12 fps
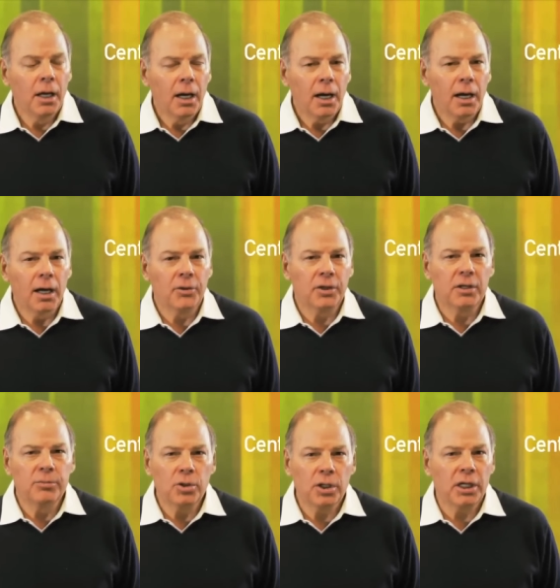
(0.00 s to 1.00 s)
Uh, the
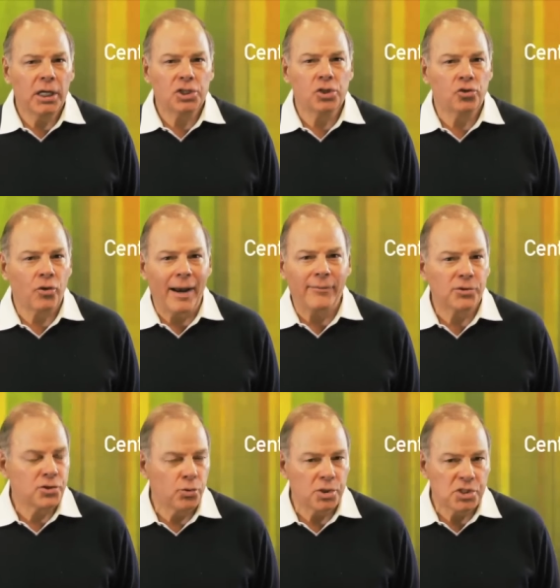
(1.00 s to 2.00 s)
communication
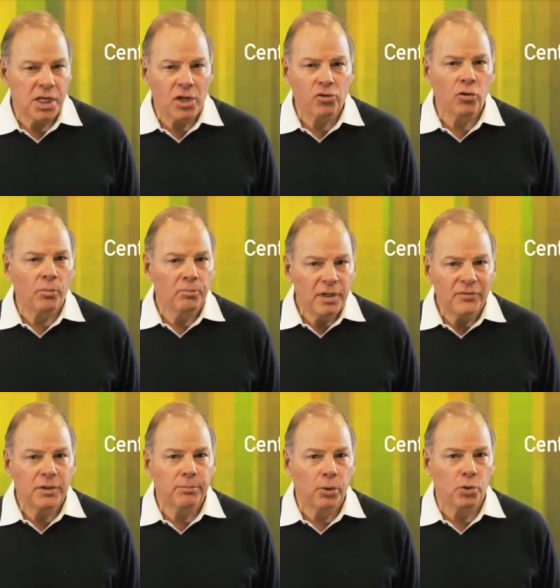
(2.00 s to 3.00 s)
travels to a central
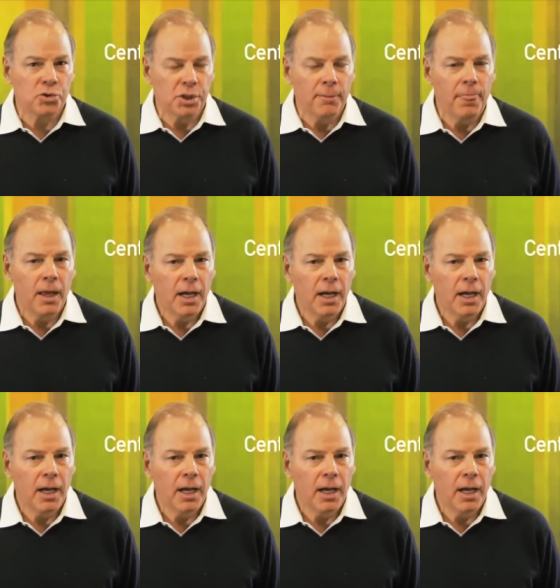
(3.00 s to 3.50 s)
pivot person,